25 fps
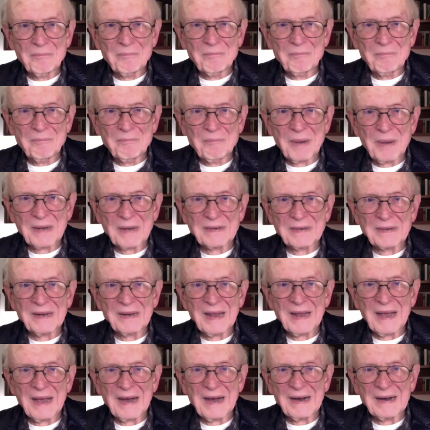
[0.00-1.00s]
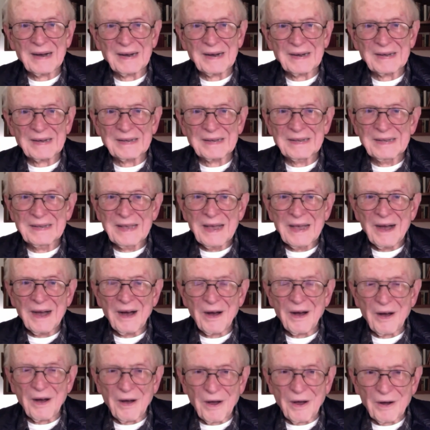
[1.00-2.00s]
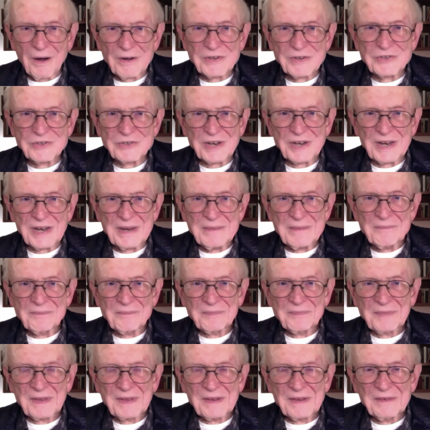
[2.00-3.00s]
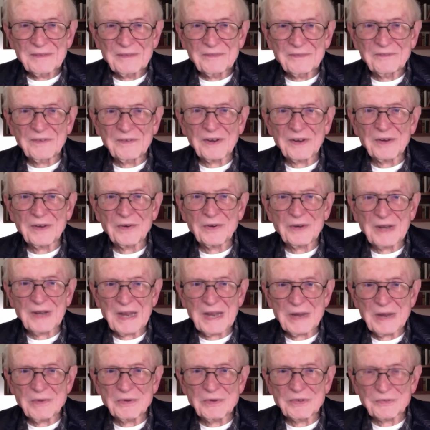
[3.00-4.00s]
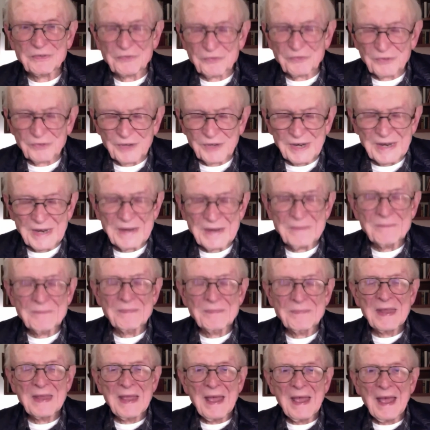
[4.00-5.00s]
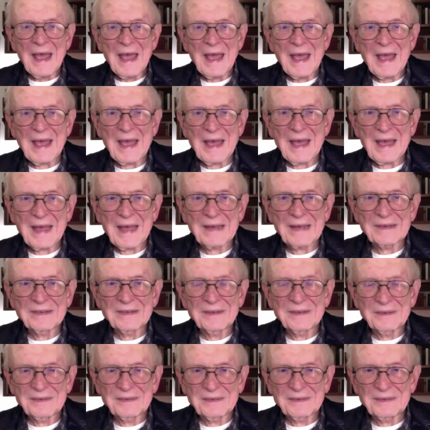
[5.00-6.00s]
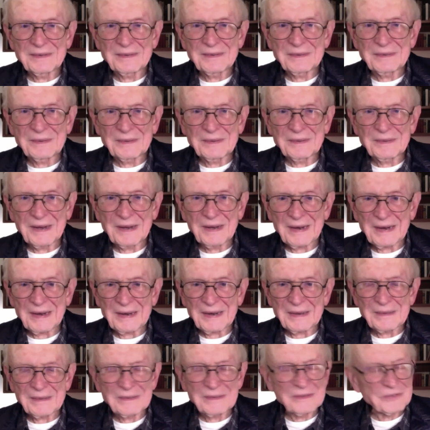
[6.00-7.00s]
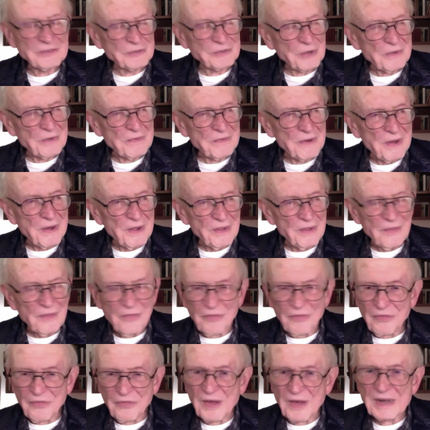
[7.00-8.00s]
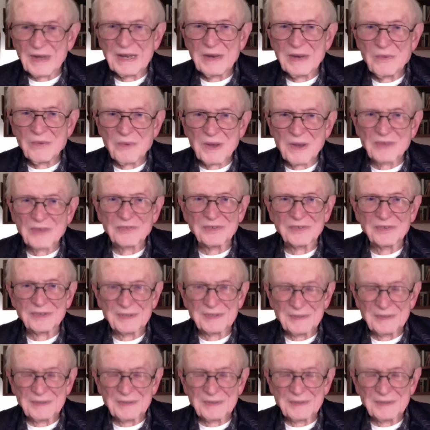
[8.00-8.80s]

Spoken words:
But Archie figured he was free, and Stovall thought he wasn't.